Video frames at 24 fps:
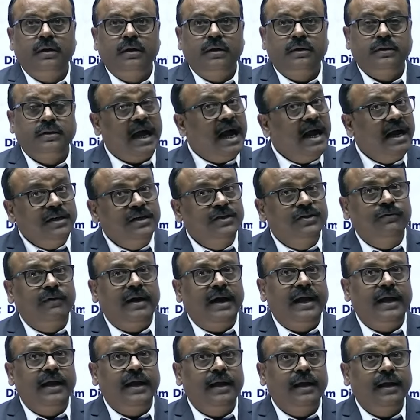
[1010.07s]
That is
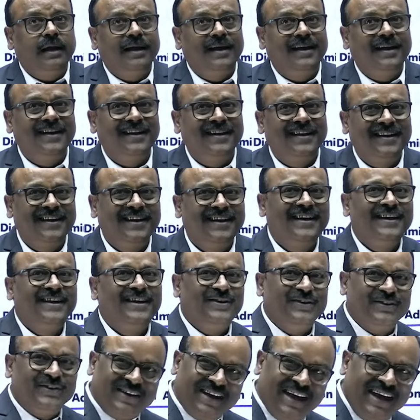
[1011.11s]
why
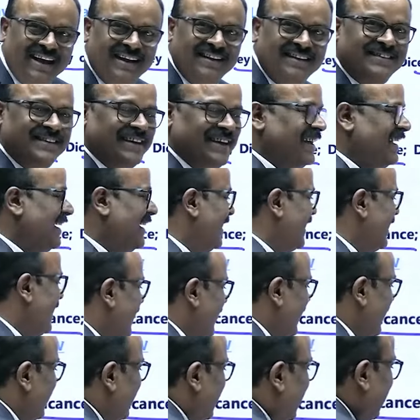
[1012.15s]
you can say
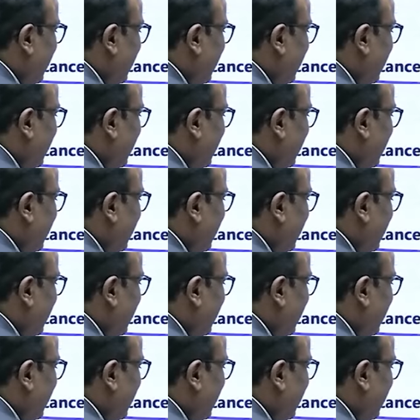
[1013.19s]
the